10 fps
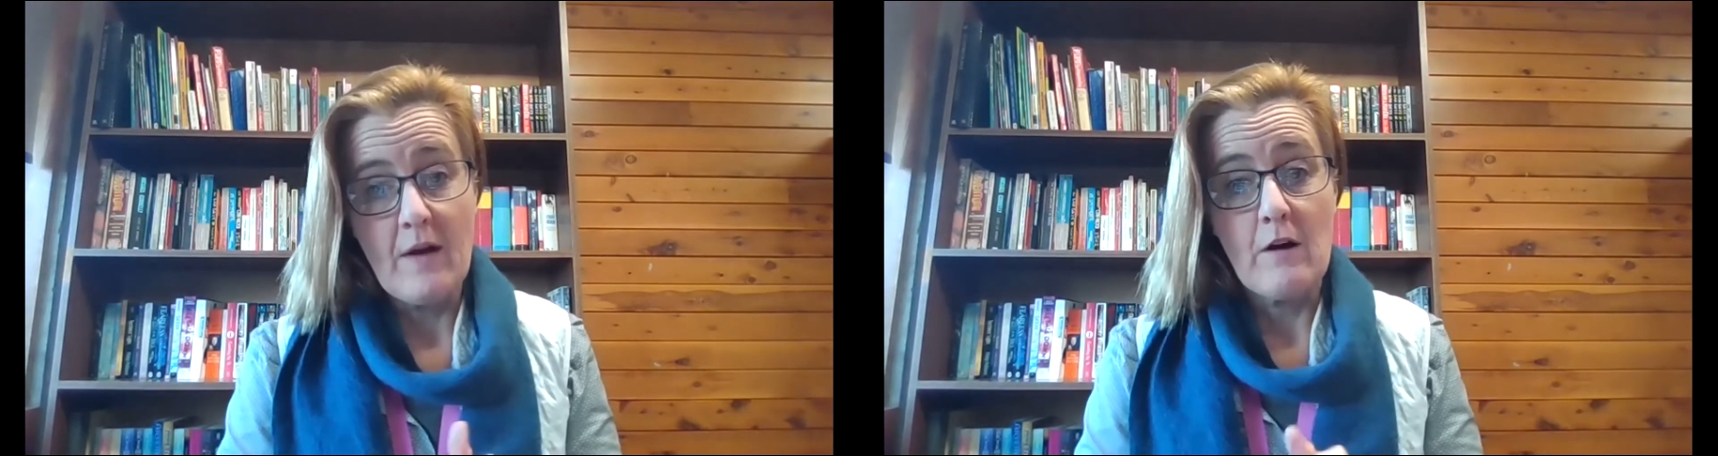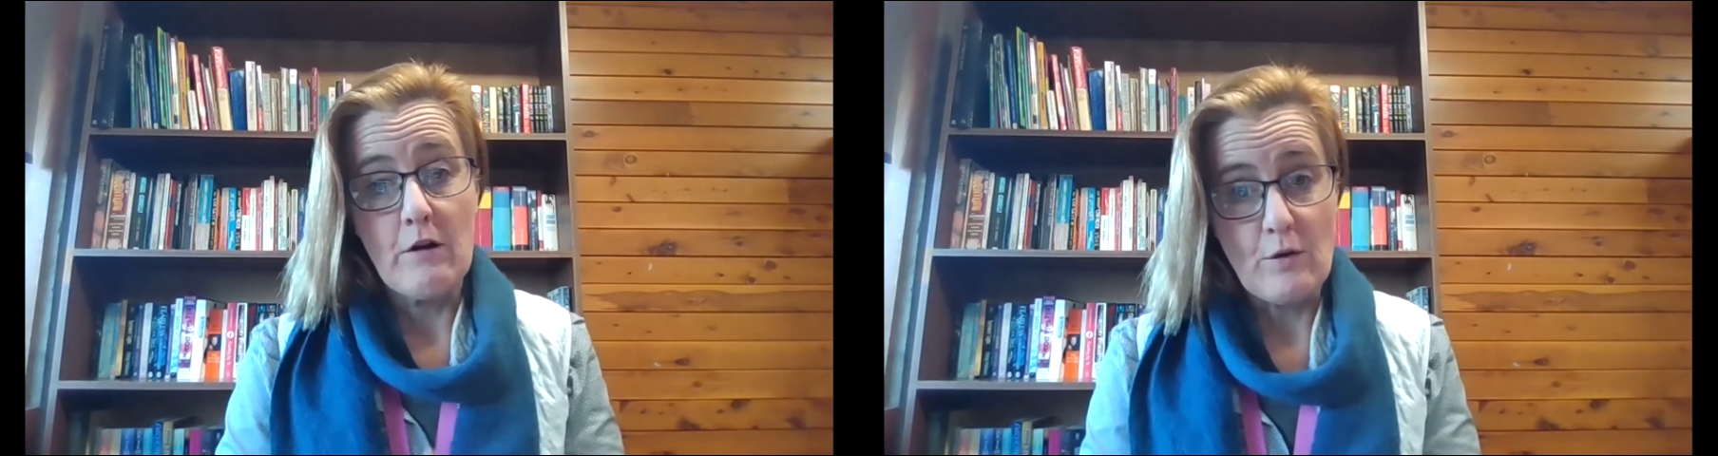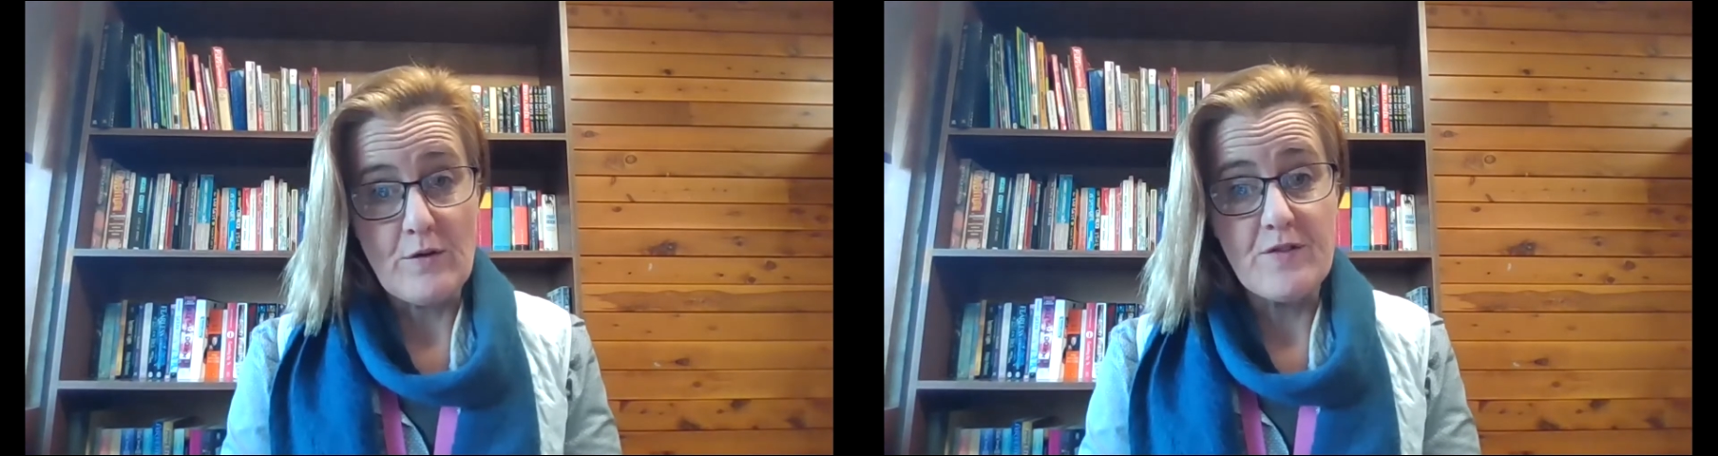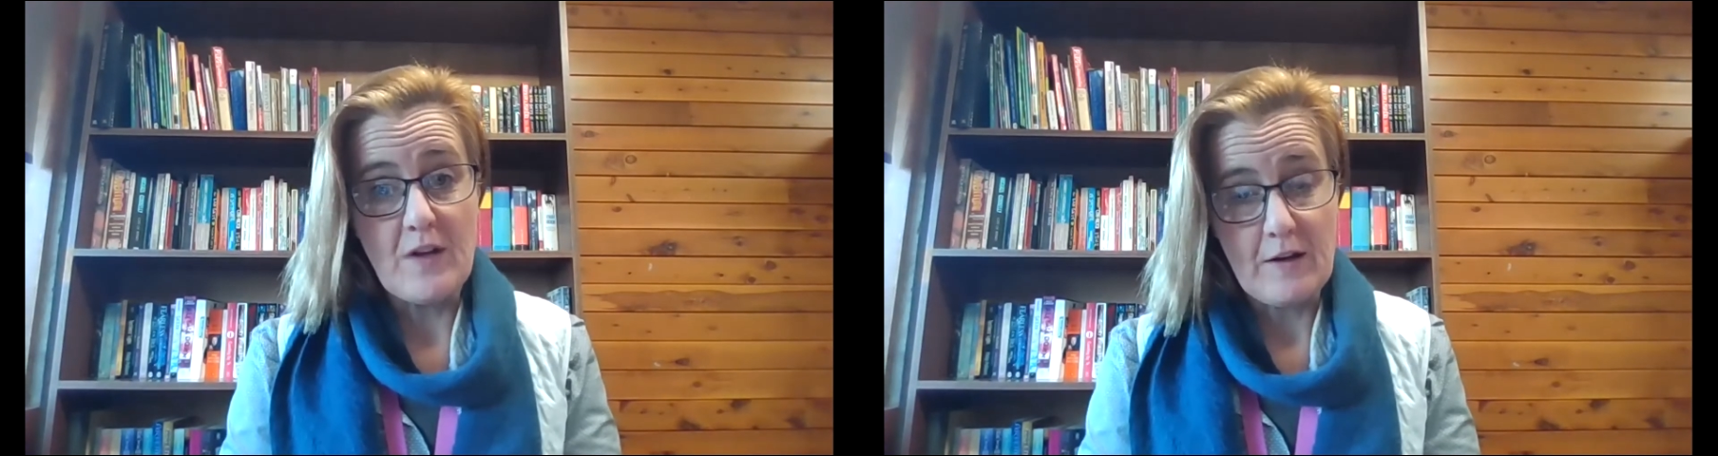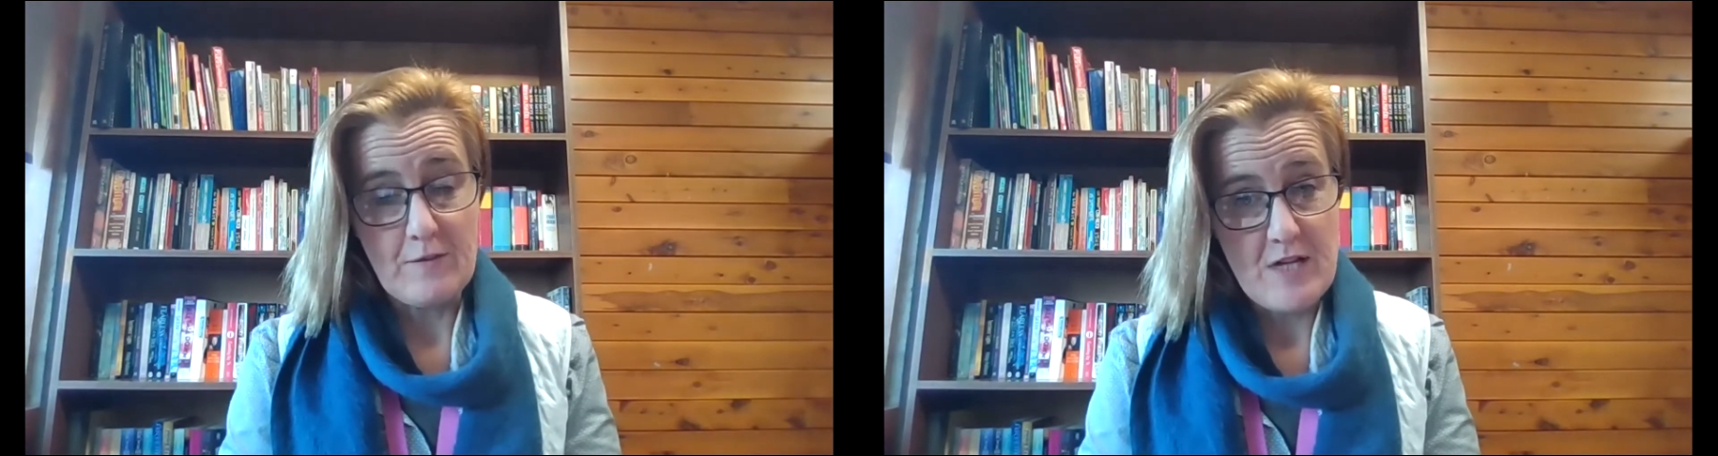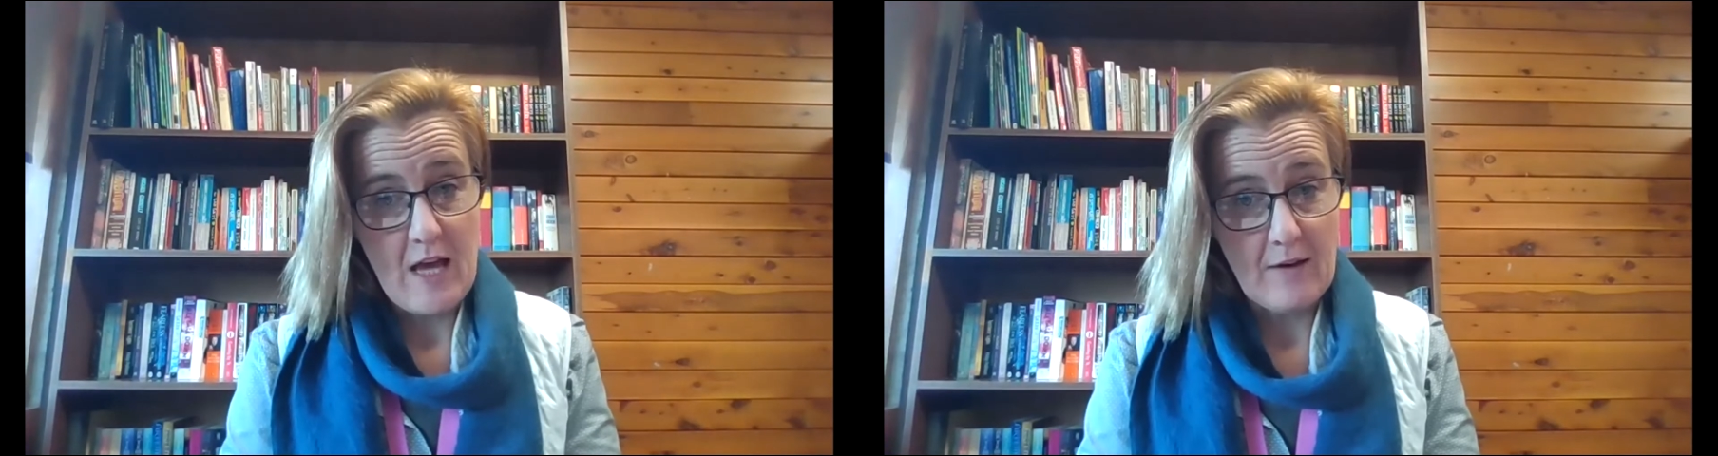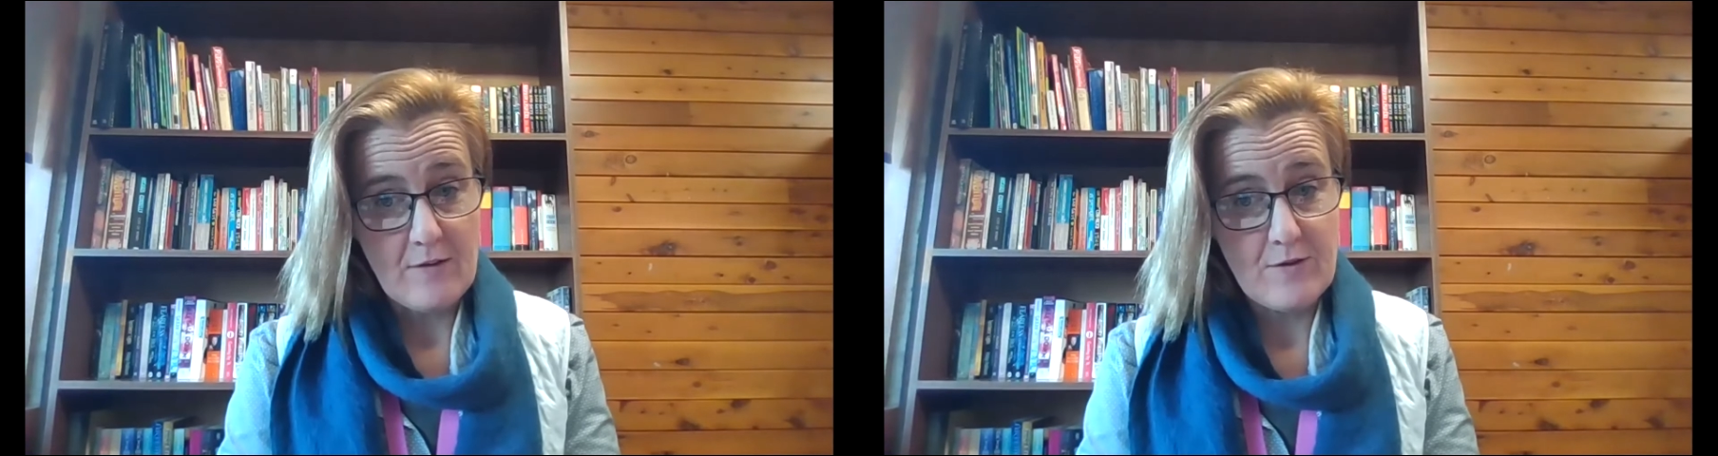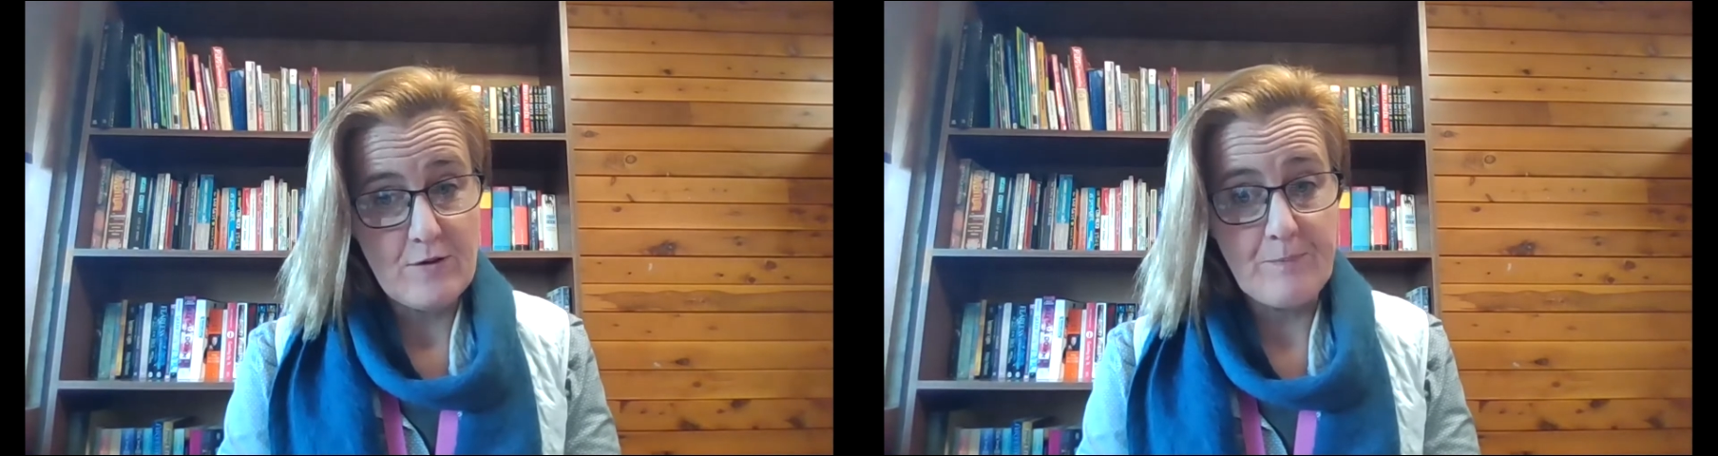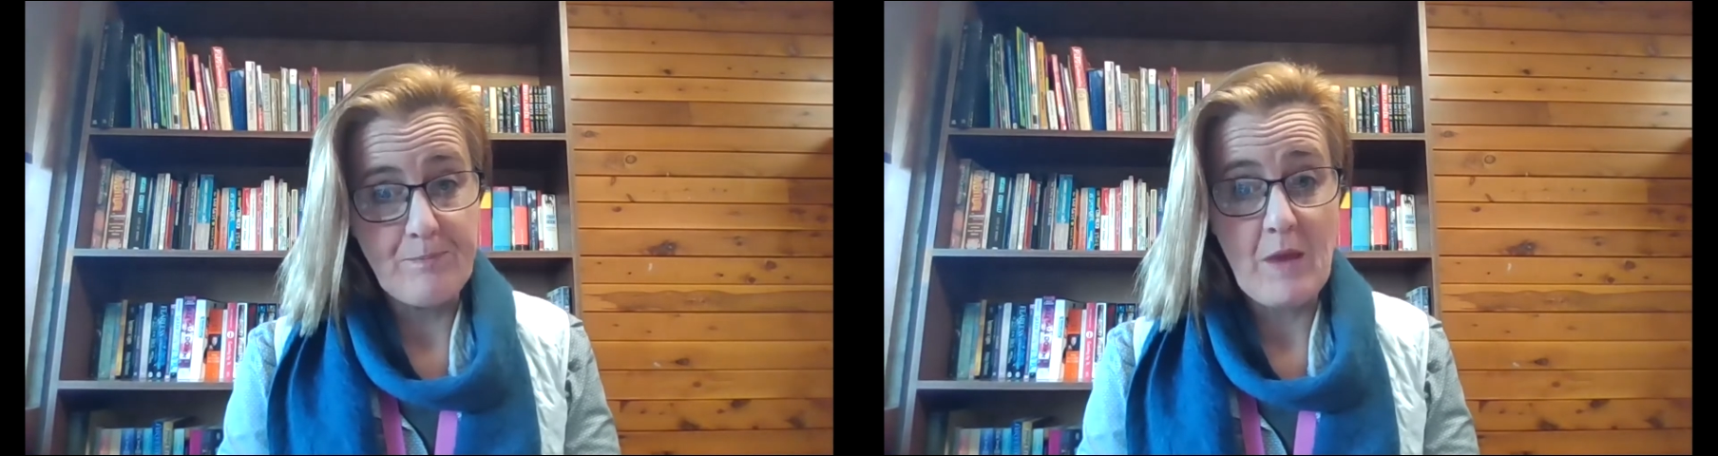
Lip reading: close study of texts.